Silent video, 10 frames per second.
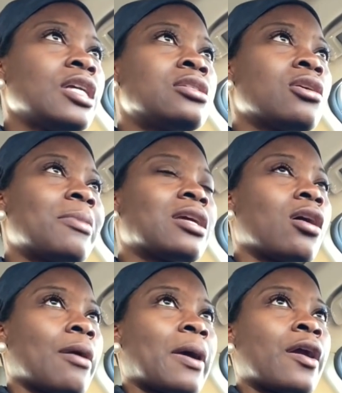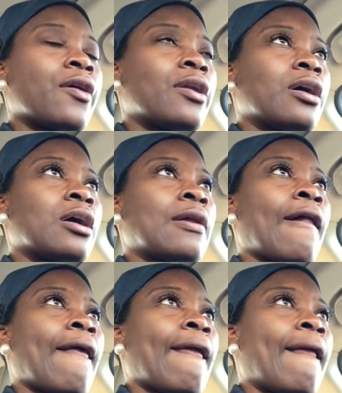So I'm gonna go get my hair
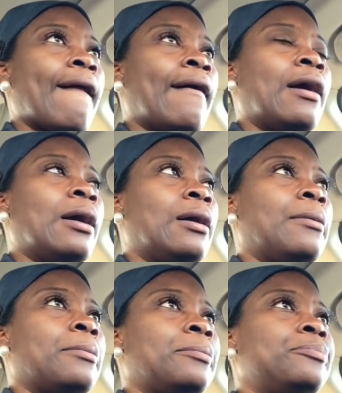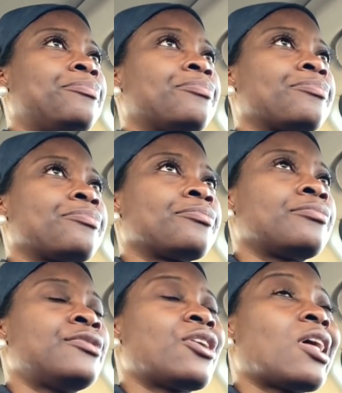done.
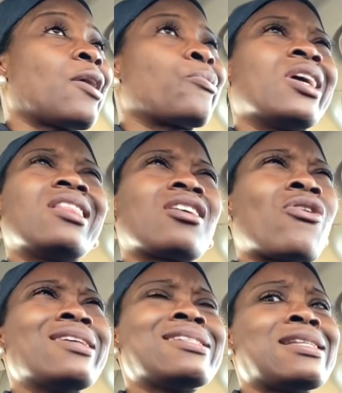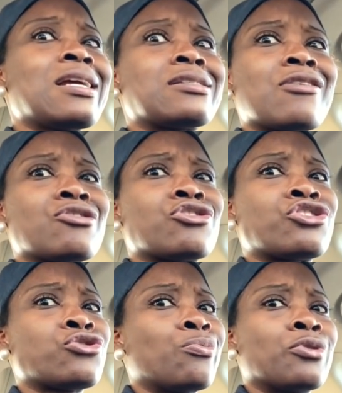Um, they're like, and the crazy thing is they're
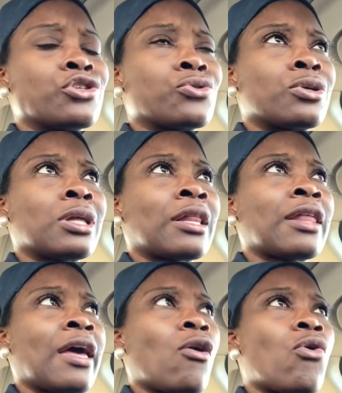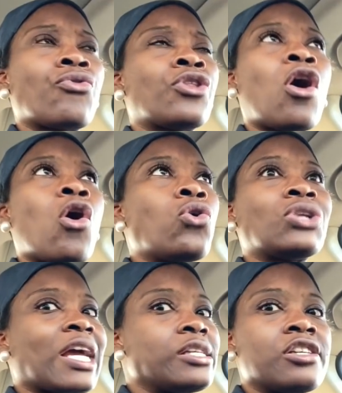super short. Like they, the whole
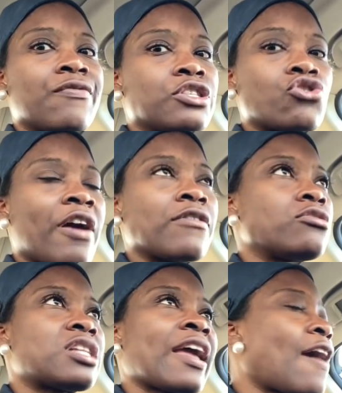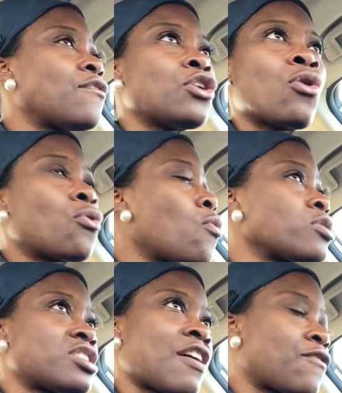night shift is travelers. They have no core
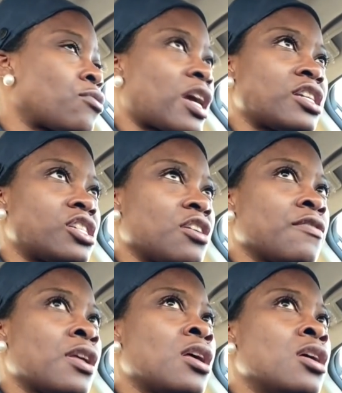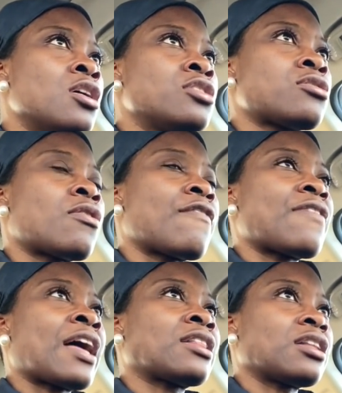staff on night shift. So the
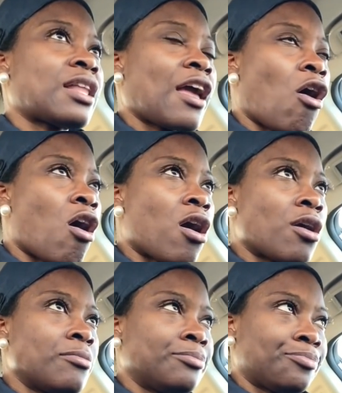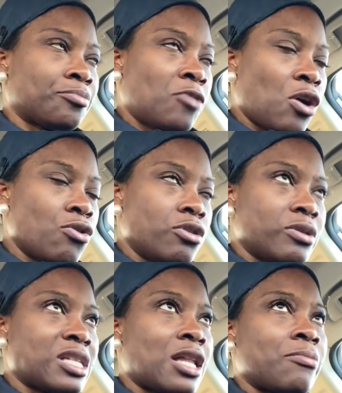fact that they are, my recruiter
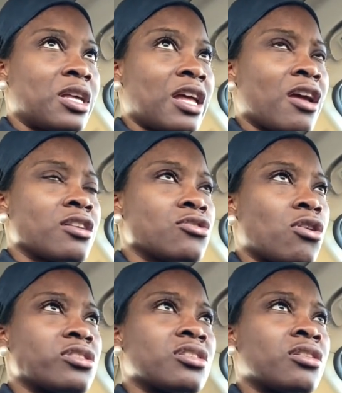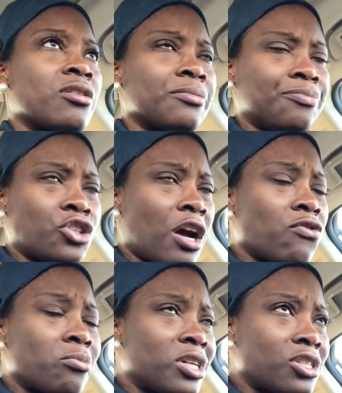was telling me they exhausted their
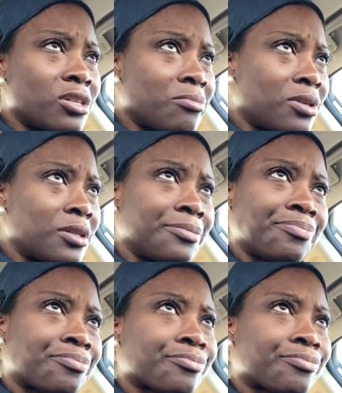travel budget, but